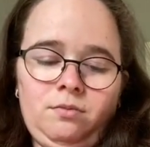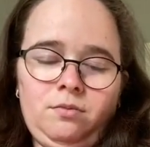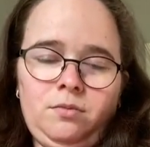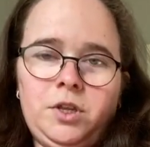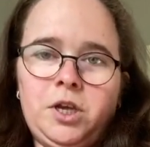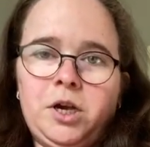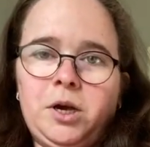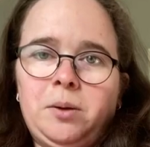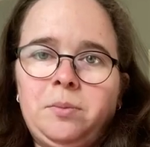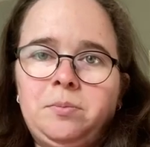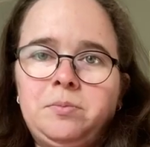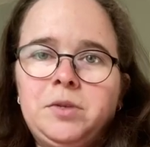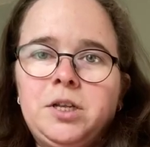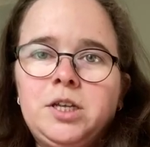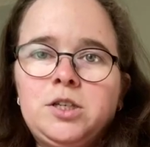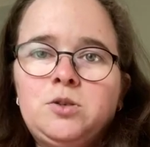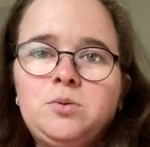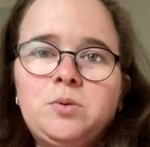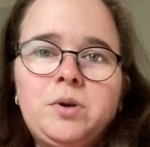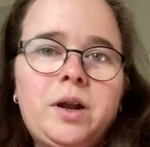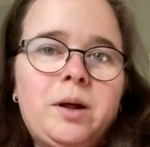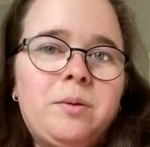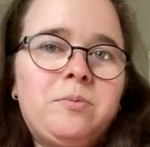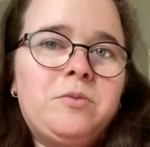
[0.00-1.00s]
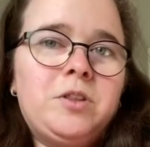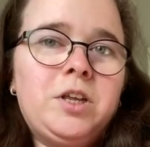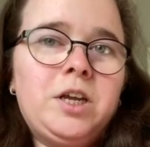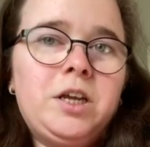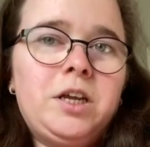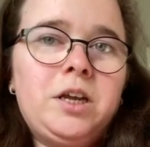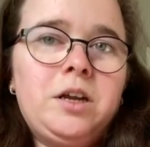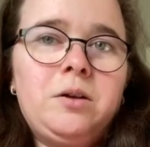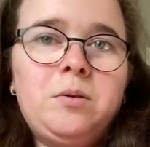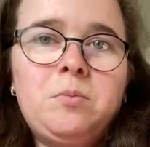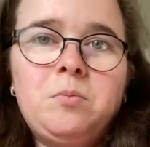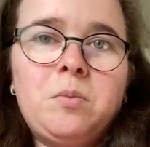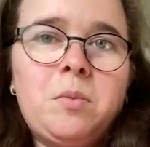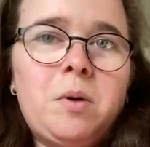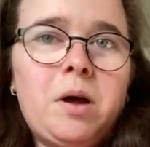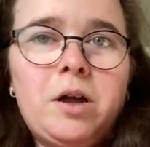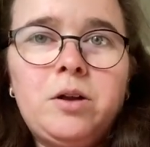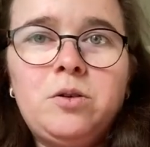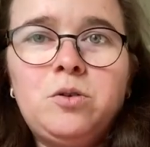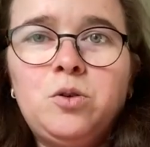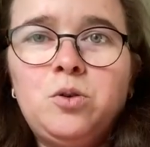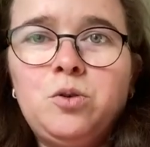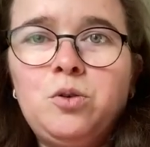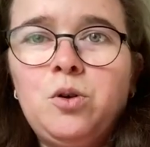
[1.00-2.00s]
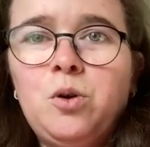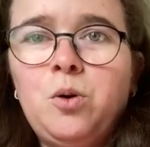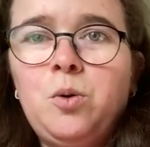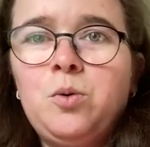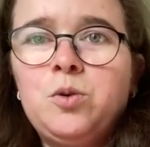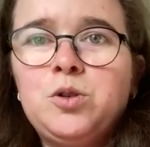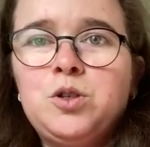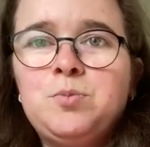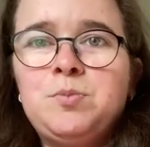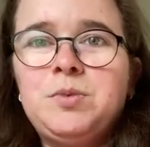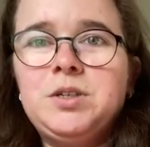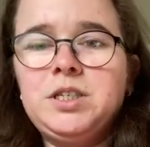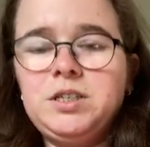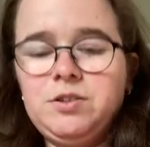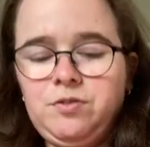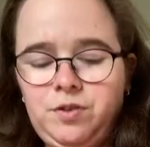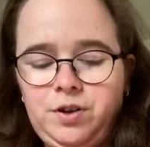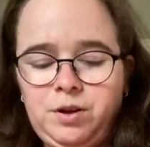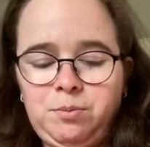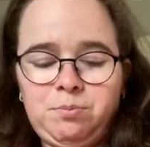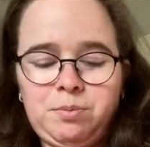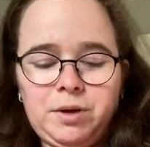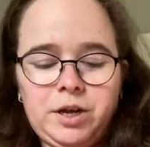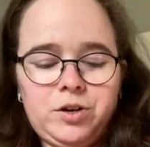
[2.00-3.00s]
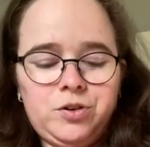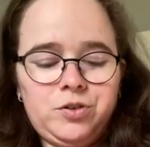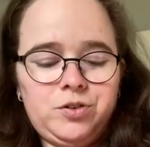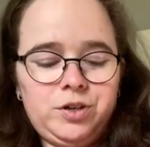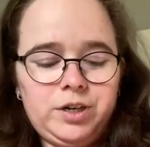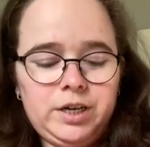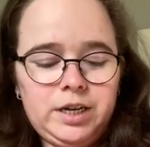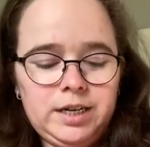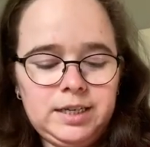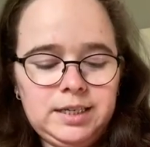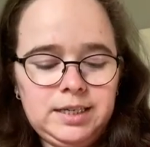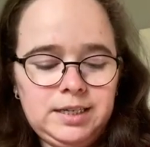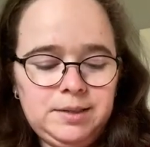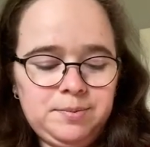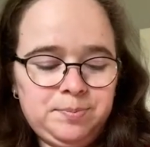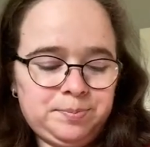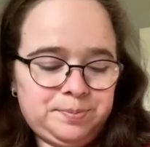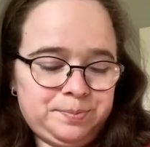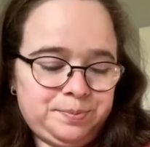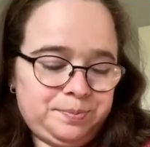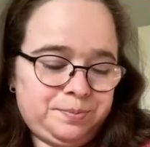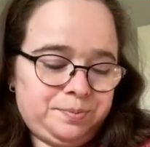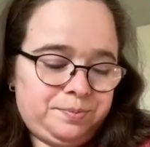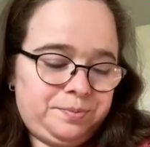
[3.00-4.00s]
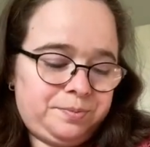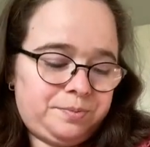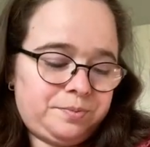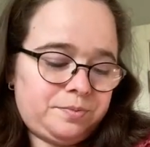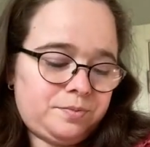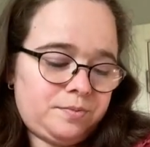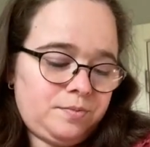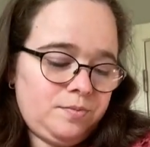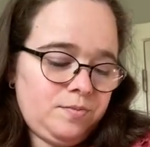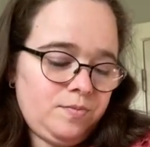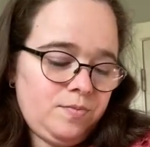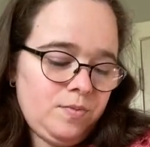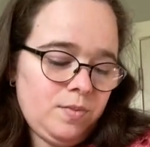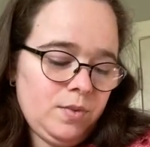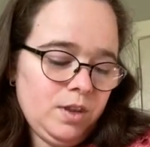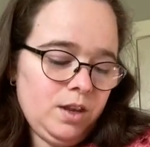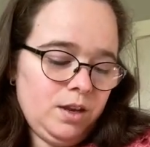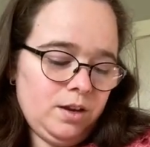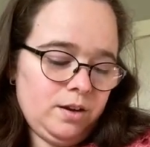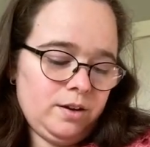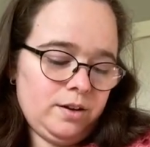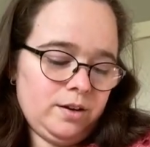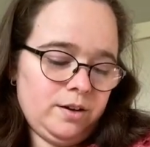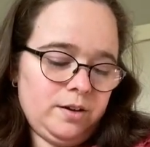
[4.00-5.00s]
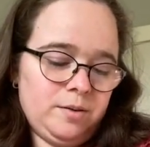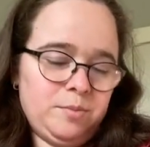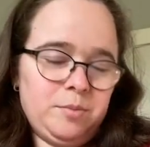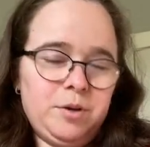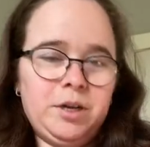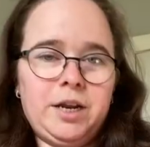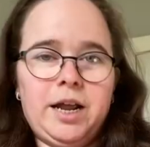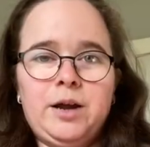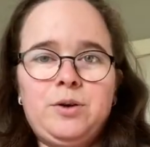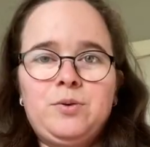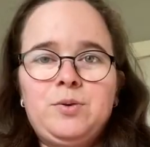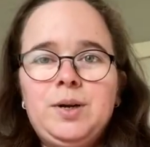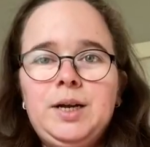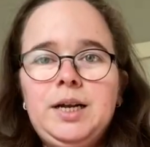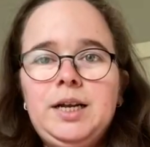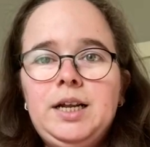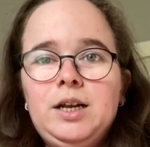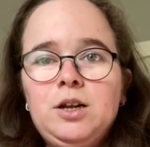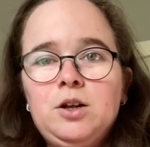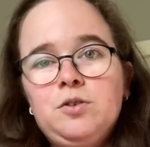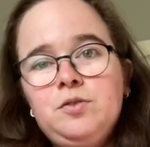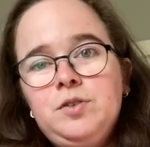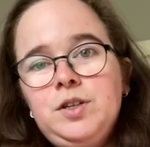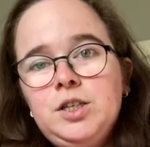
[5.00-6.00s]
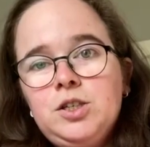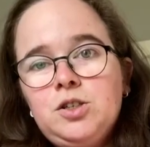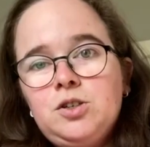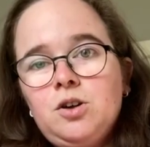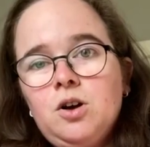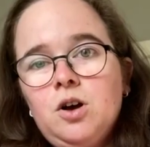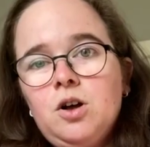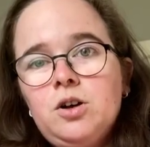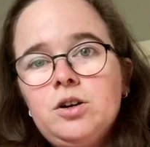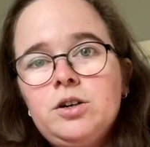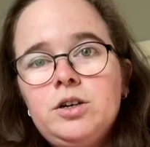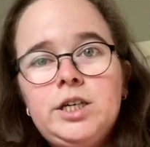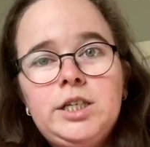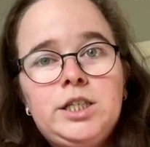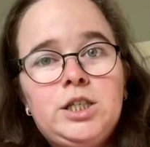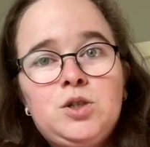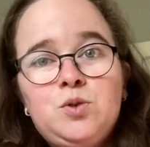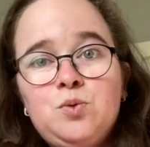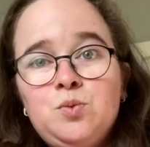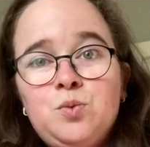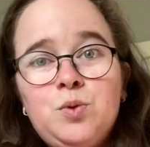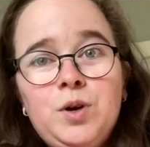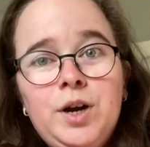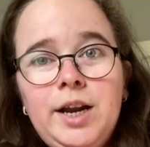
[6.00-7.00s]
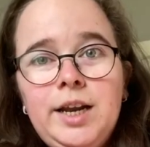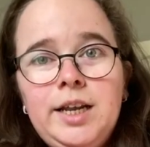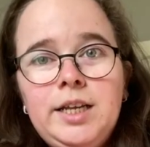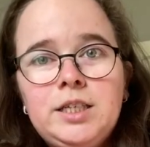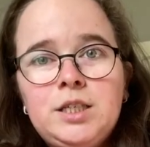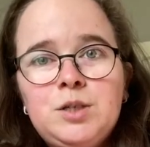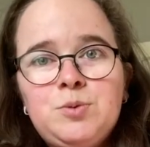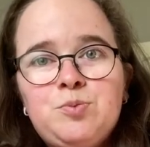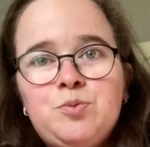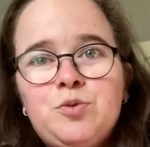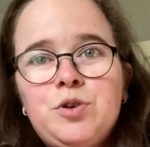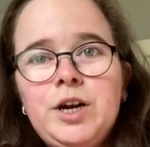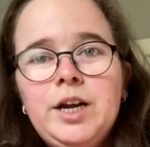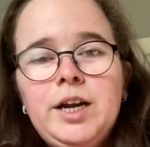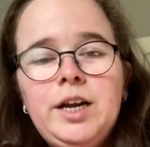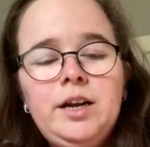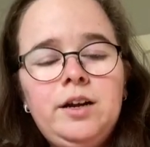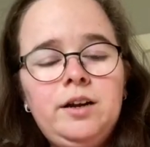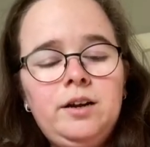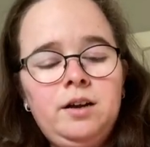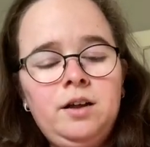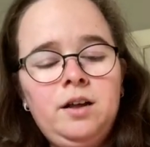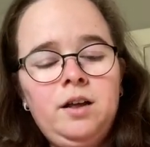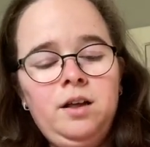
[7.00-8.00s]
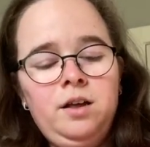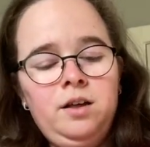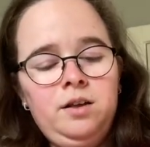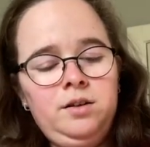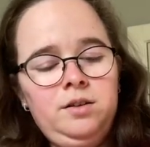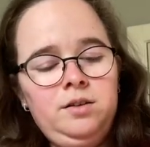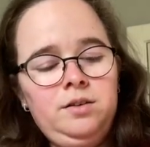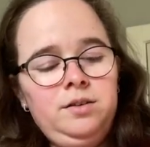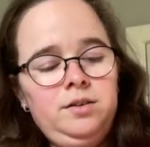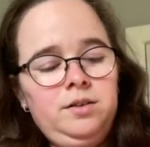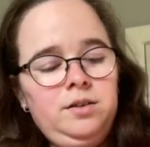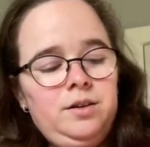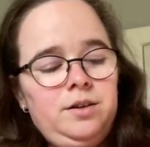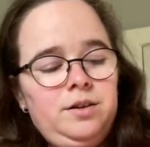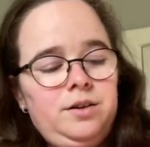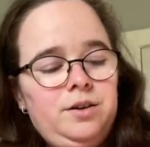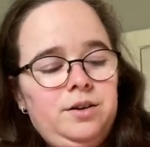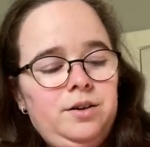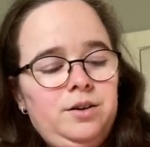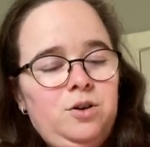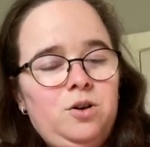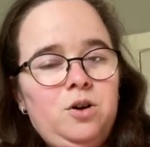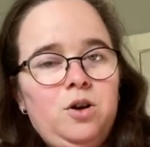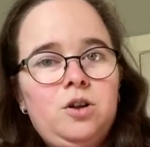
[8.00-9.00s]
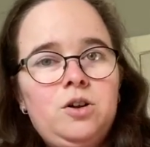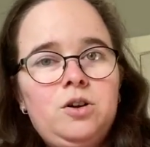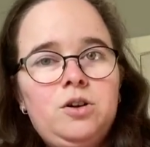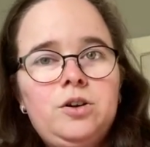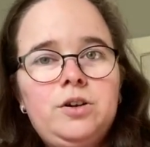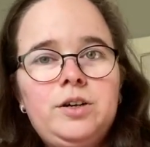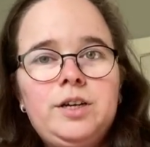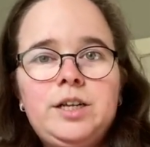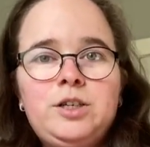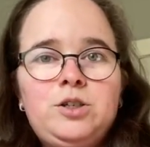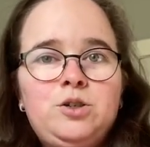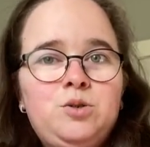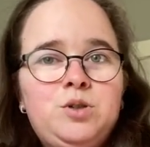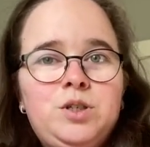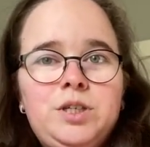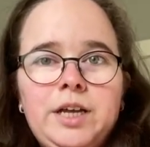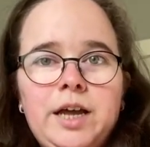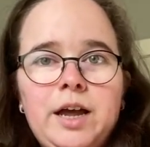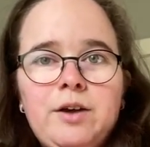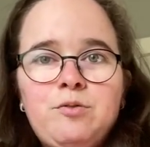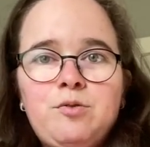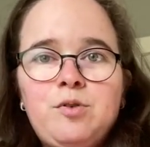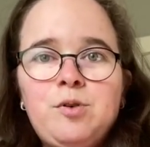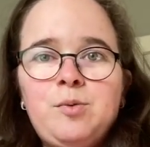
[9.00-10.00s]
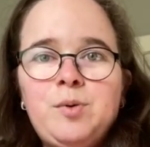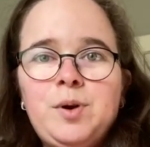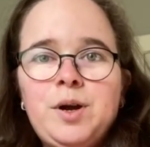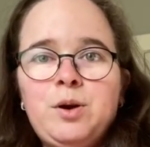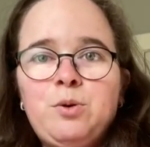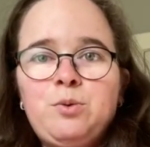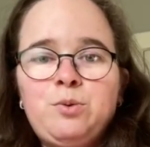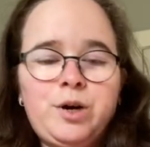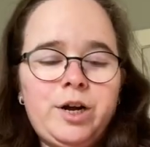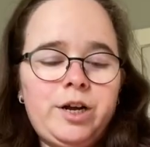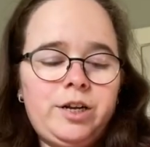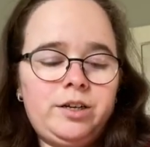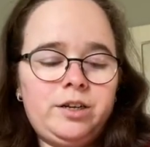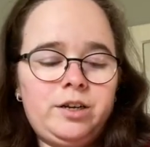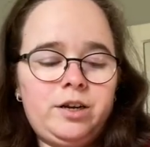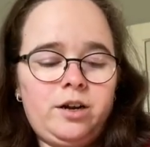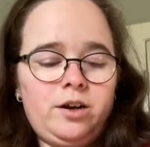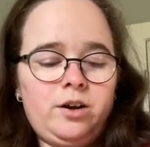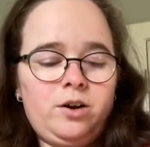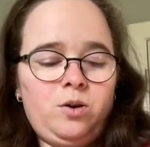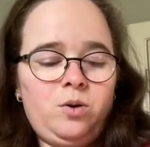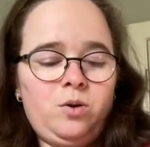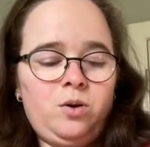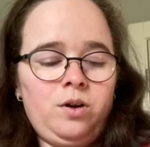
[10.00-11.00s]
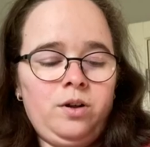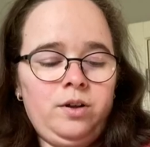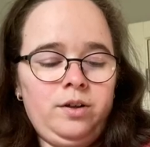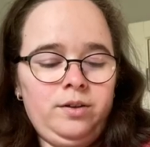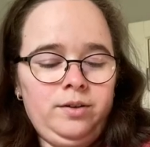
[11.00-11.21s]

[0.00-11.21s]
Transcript: Yeah, that's what I'm thinking. I don't know a specific pattern yet, but I really love this color. It's really spring color that you see everywhere right now.